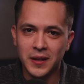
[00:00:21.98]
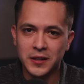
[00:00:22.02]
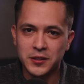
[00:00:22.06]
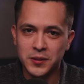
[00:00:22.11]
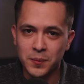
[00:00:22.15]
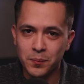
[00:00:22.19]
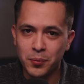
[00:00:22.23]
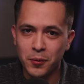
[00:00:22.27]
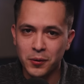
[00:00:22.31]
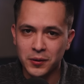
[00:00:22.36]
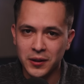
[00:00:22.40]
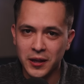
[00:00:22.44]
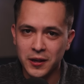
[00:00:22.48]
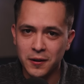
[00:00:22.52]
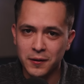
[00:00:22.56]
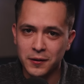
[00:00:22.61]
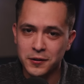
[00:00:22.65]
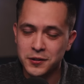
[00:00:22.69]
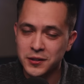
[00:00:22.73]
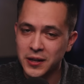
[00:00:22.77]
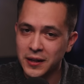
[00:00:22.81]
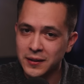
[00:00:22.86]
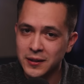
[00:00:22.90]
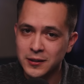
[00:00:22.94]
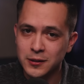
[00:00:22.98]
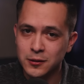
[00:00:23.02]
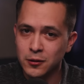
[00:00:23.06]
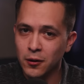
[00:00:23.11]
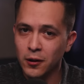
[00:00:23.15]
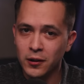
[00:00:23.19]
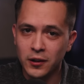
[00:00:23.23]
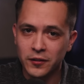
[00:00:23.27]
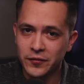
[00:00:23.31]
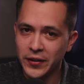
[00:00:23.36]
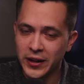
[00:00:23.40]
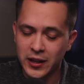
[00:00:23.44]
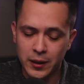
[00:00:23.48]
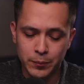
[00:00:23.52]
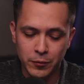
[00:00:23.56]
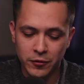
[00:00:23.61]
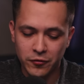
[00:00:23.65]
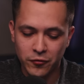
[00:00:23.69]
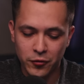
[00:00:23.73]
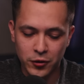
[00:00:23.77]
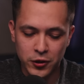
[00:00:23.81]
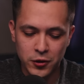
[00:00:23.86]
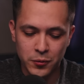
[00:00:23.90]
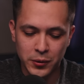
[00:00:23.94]
It's important that you understand this is all available
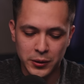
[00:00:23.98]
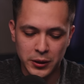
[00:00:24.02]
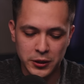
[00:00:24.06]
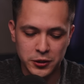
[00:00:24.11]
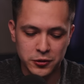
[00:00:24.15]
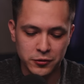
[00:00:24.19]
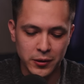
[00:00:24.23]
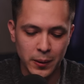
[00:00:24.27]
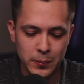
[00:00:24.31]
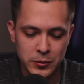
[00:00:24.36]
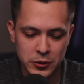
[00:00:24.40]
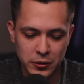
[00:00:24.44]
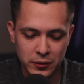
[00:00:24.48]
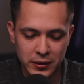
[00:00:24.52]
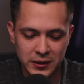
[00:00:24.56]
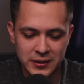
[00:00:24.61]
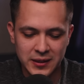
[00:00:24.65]
for you in the scripture.